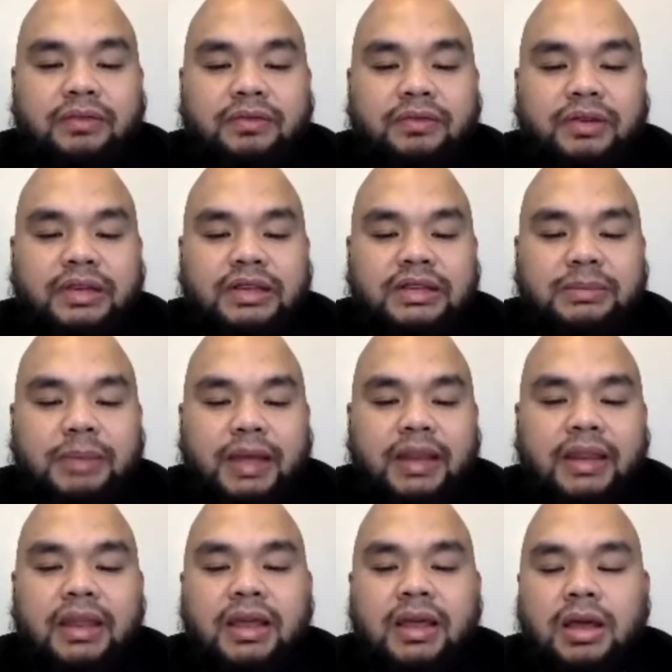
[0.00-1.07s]
for these
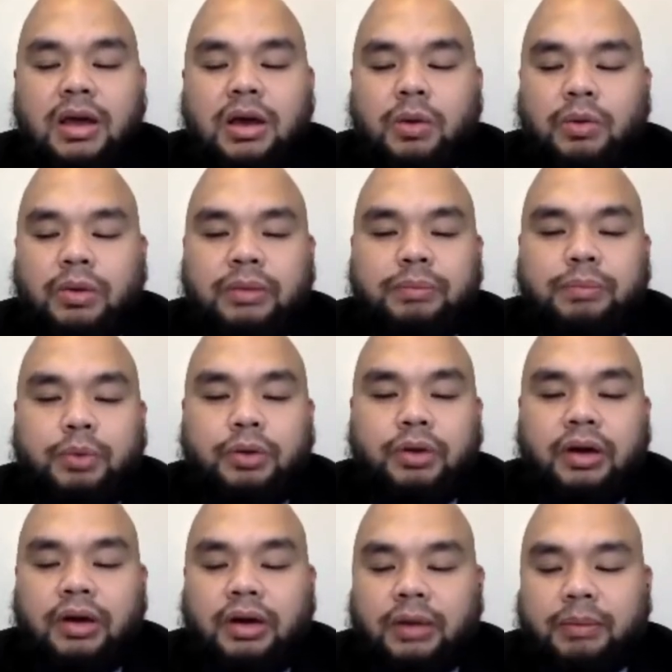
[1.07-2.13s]
men with poor
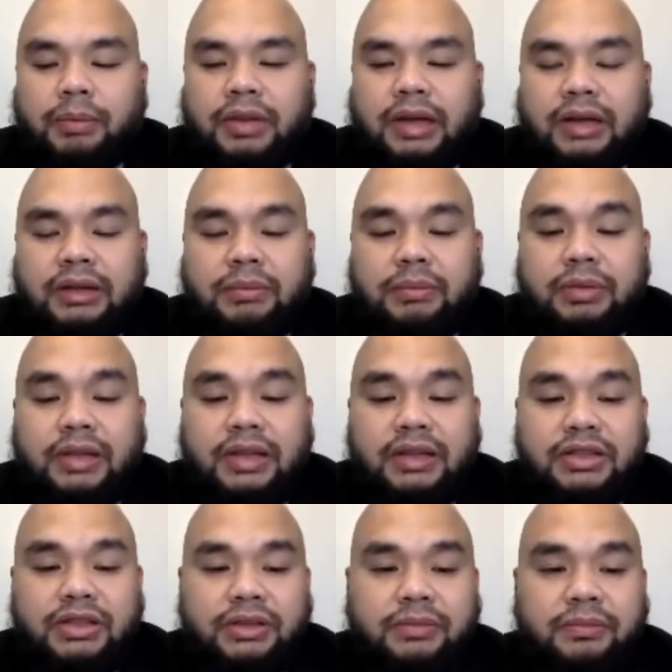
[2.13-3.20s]
reproductive
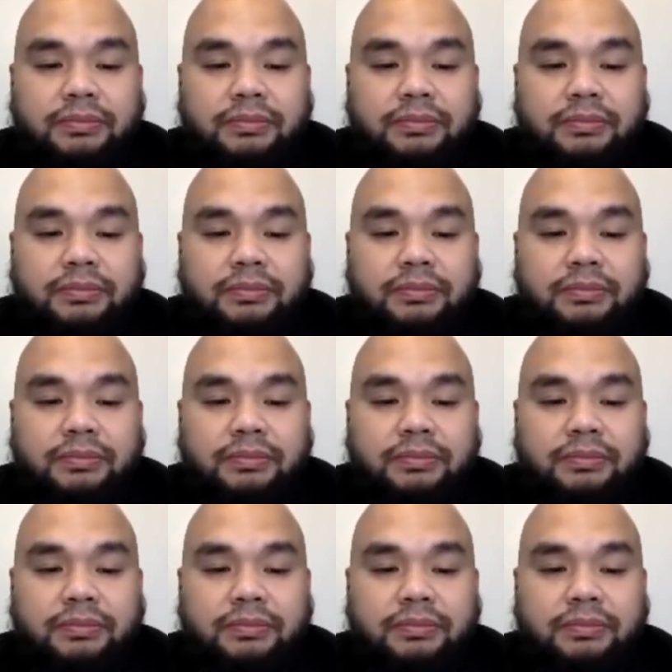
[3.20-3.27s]
potential.